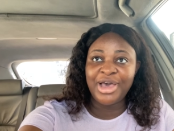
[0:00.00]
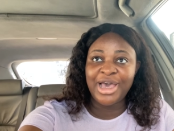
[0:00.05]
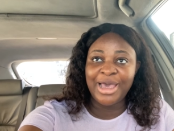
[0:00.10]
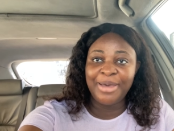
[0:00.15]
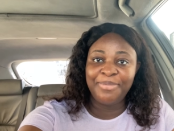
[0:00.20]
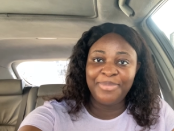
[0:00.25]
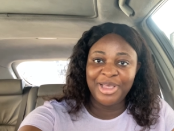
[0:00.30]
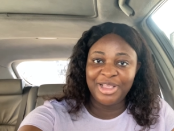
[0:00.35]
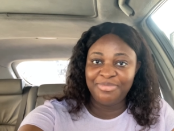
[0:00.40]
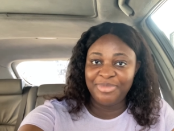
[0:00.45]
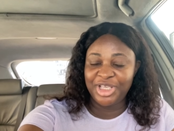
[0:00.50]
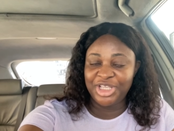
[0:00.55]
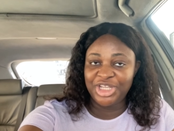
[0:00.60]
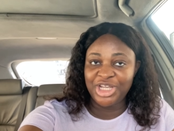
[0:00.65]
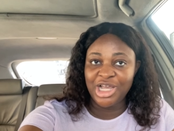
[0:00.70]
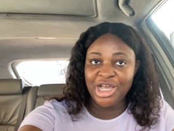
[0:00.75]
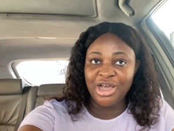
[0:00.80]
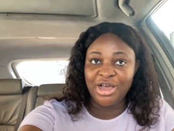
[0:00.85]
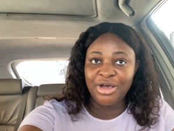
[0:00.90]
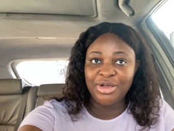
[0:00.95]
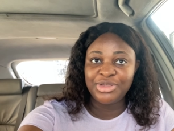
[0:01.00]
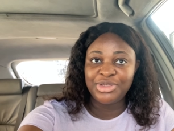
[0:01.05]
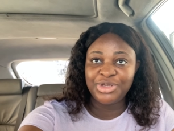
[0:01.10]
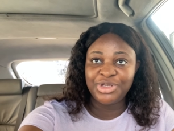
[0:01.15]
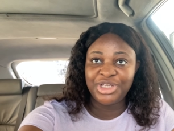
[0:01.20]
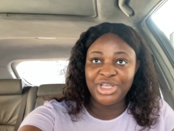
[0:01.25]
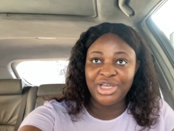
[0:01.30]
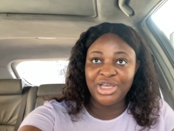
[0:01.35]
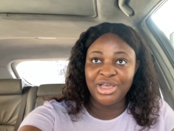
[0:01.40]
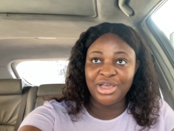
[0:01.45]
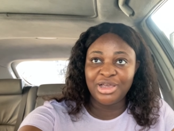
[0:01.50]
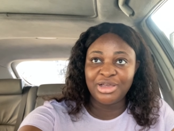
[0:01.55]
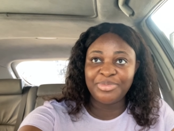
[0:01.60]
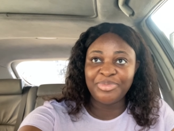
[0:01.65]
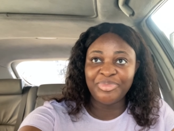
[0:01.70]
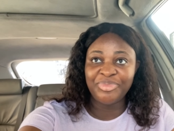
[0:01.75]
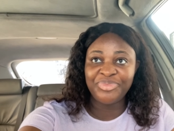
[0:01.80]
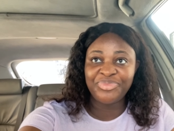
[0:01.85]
I birth my child so she can